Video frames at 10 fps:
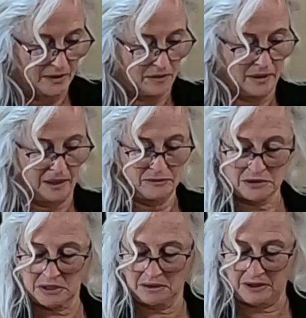Okay, I'm
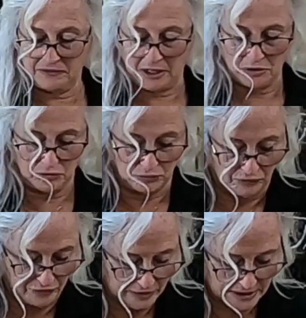just gonna let that cool
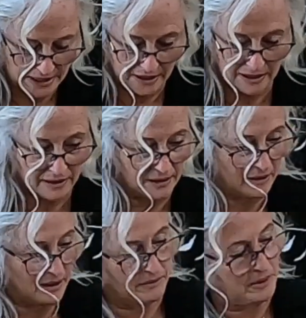for a second, and then I'm